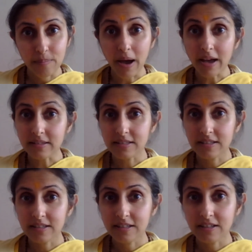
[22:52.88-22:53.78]
but
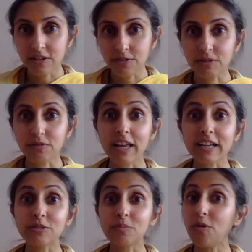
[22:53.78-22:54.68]

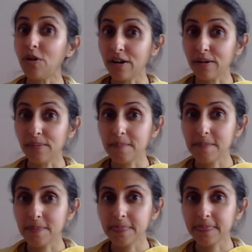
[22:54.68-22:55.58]
reflect more.
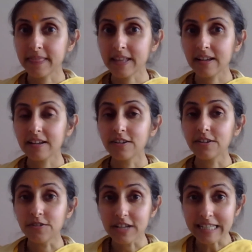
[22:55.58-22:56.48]

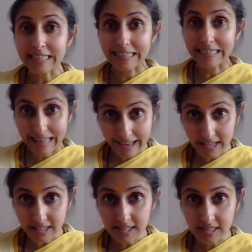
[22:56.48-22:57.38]
Read
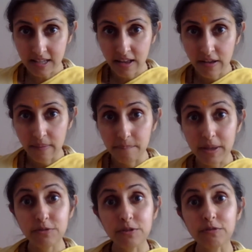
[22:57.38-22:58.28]
less,
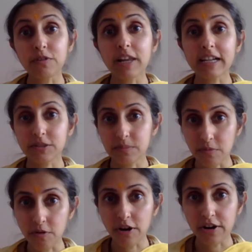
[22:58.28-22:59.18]
but reflect
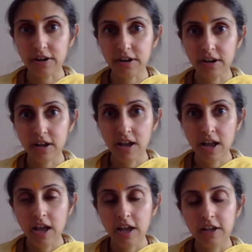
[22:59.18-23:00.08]
more.
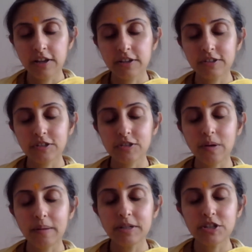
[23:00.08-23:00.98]

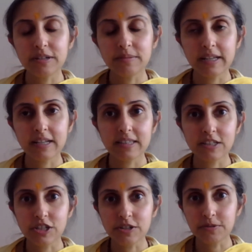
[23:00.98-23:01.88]
Swami
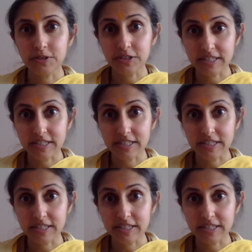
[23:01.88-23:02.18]
Chinmayanandaji used to